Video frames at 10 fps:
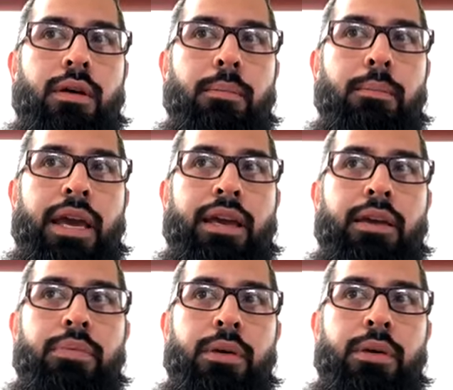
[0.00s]
making
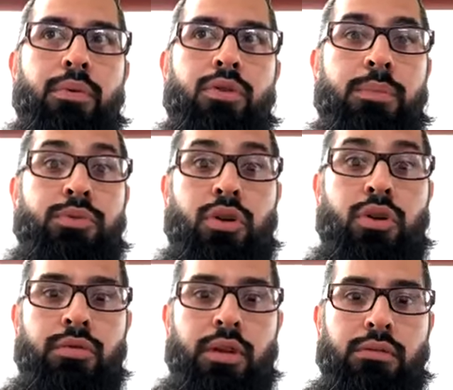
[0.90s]
people
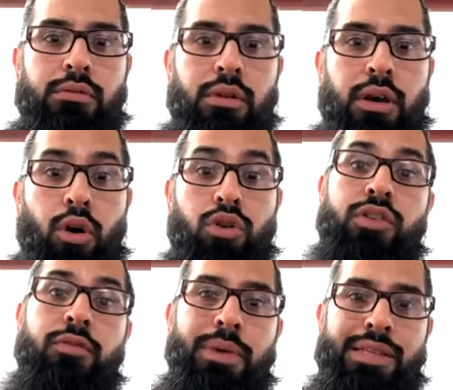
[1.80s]
subservient or
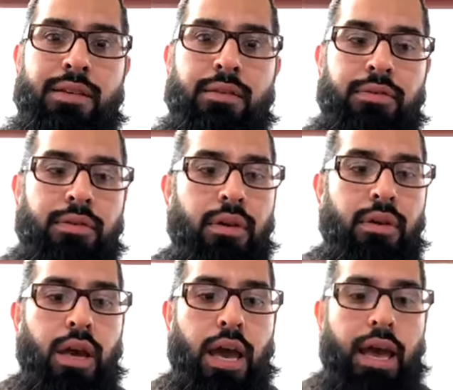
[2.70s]
submissive
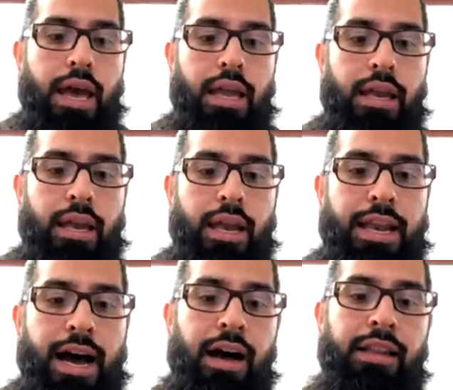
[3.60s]
and
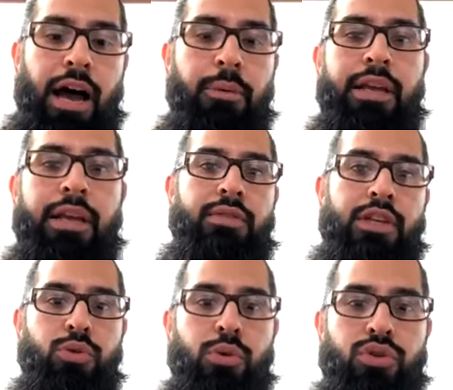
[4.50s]
allowing
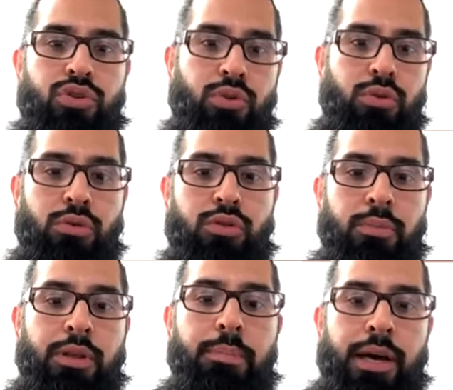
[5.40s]
individuals yeah. to to
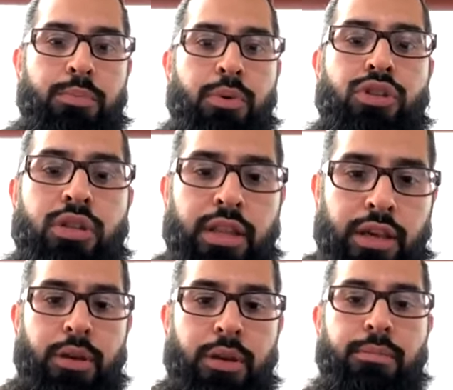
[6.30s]
be the best person they could be.